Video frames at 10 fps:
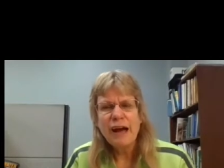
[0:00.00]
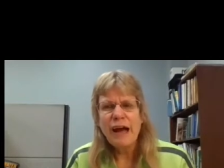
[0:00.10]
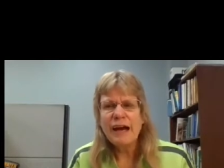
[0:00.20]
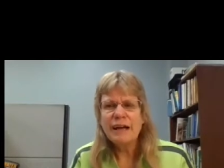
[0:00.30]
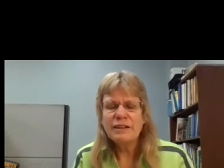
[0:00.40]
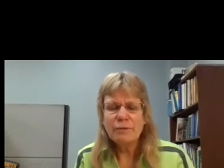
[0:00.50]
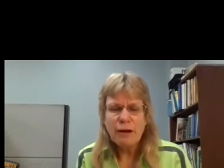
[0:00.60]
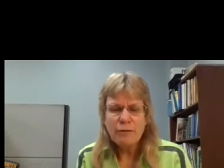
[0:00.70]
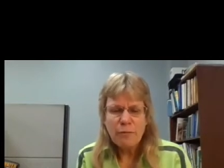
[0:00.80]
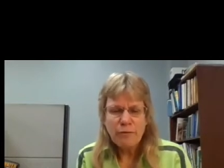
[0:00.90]
And you
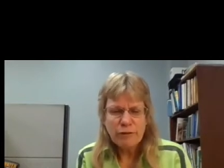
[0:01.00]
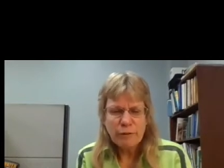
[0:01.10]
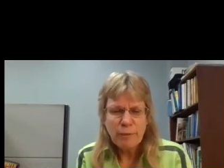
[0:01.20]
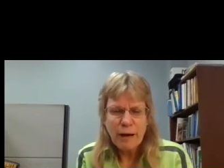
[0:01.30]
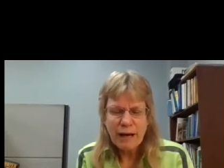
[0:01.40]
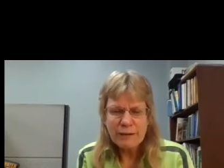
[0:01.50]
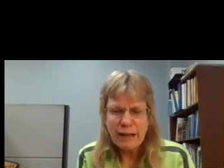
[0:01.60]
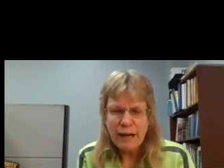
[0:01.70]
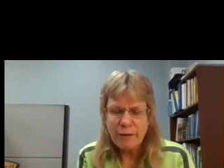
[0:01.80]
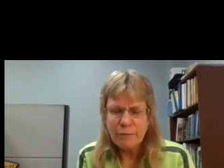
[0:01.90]
might remember from the pond
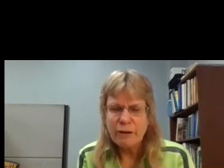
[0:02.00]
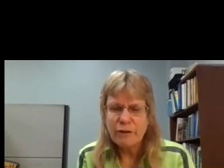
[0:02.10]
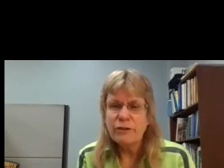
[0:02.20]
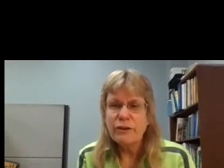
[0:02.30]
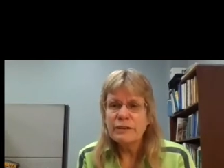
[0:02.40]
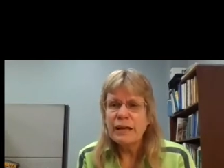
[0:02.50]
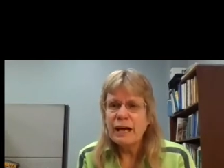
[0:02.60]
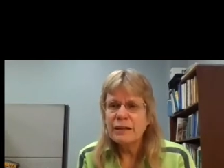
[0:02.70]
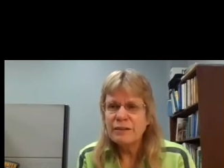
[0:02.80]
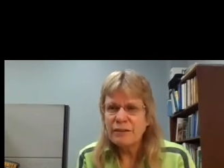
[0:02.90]
lab, you looked
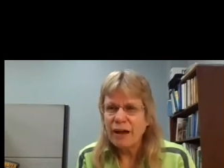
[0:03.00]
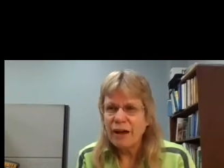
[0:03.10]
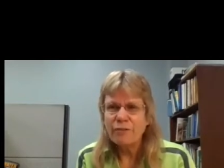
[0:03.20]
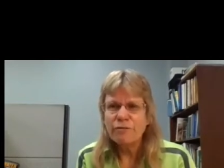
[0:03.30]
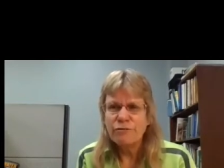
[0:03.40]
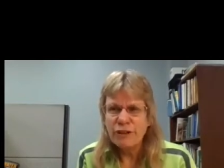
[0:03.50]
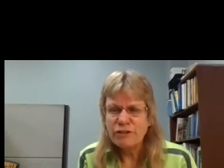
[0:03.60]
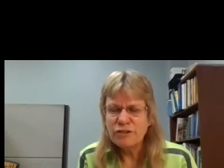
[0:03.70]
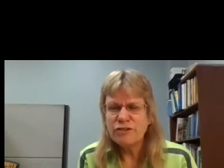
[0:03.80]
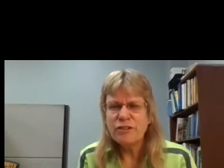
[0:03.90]
at
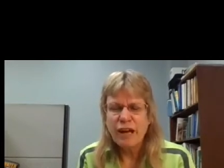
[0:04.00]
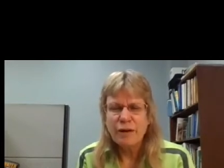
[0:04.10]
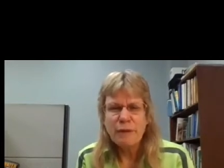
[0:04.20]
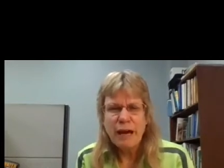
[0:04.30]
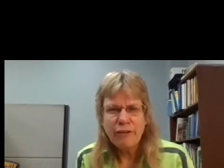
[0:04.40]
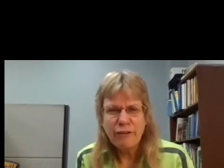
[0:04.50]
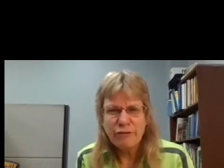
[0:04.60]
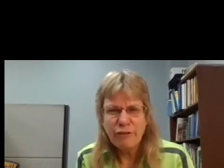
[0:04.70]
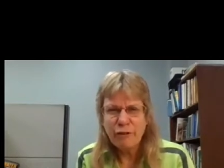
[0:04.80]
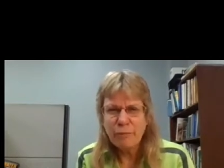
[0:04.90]
fish and
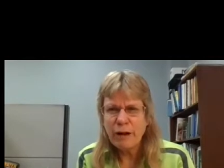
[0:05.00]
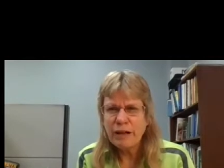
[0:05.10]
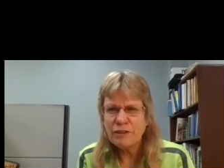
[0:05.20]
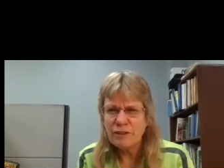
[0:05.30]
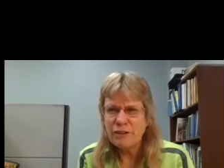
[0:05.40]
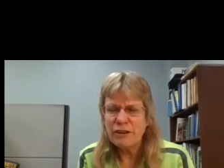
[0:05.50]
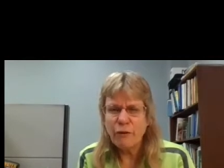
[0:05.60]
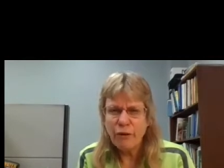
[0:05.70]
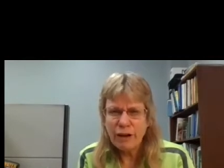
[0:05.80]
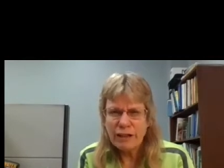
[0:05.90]
macroinvertebrates, so the
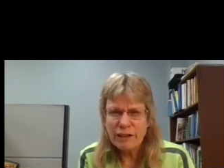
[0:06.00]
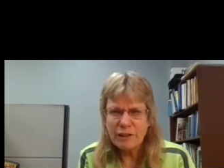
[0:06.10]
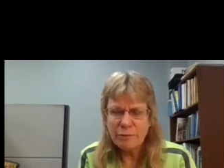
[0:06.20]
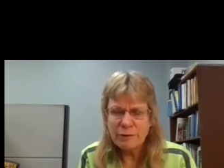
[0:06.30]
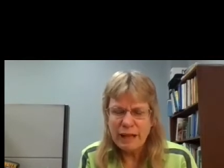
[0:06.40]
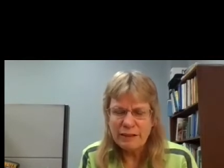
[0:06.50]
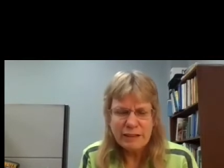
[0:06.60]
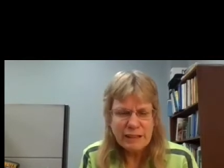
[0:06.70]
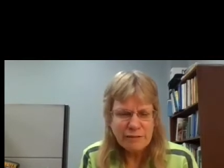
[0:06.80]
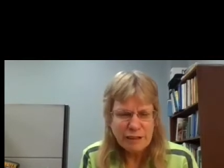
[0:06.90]
organisms that
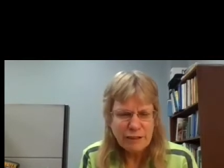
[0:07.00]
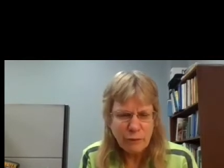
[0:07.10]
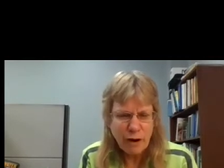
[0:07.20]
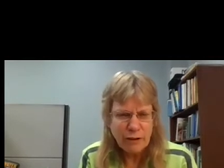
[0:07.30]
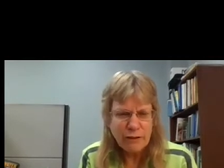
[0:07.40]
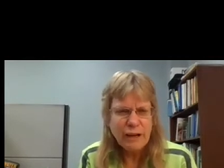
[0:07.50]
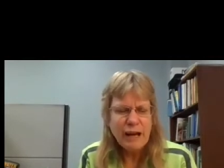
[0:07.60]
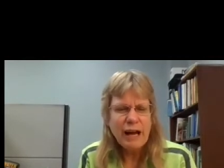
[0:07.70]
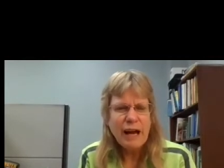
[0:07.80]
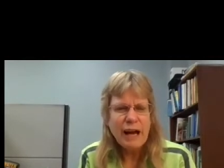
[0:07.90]
lived in the water.
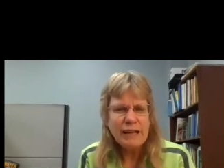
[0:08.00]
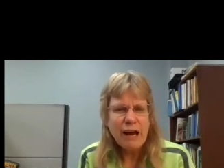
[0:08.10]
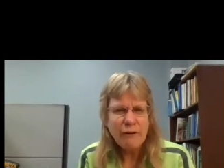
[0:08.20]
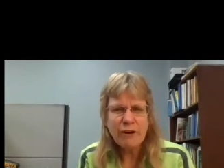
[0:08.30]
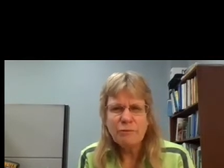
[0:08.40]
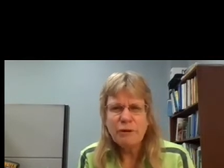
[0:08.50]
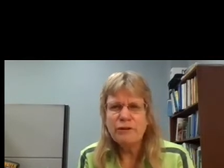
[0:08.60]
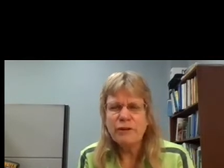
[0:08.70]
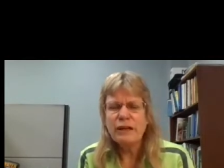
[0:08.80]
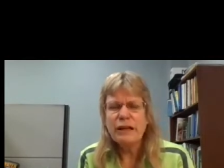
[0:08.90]
And now we're going to be
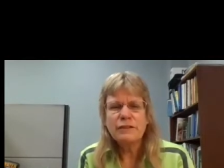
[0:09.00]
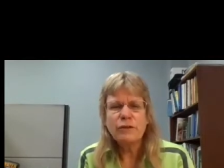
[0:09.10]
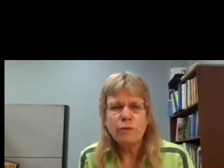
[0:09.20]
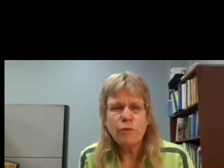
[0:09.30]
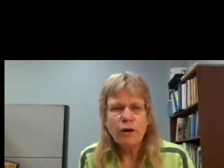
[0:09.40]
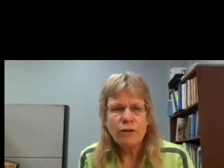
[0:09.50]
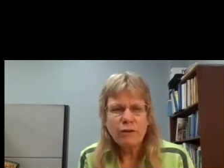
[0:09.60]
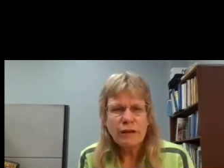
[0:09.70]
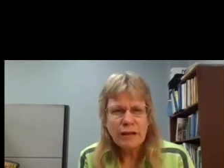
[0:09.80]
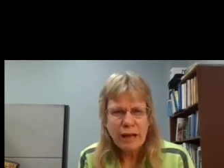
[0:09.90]
looking at the
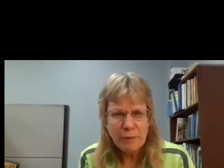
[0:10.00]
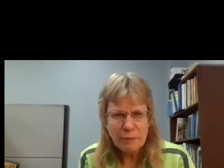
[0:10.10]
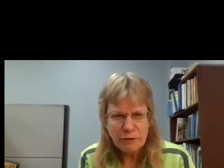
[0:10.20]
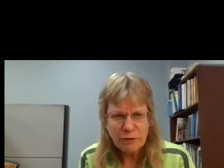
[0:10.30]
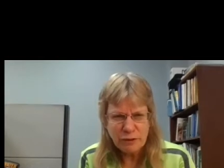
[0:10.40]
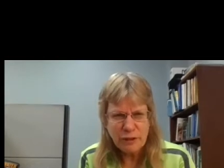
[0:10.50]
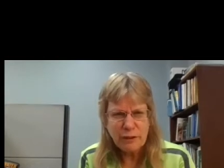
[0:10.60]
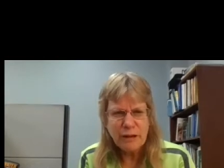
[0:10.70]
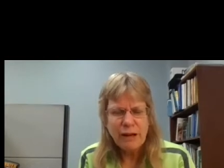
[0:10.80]
water chemistry.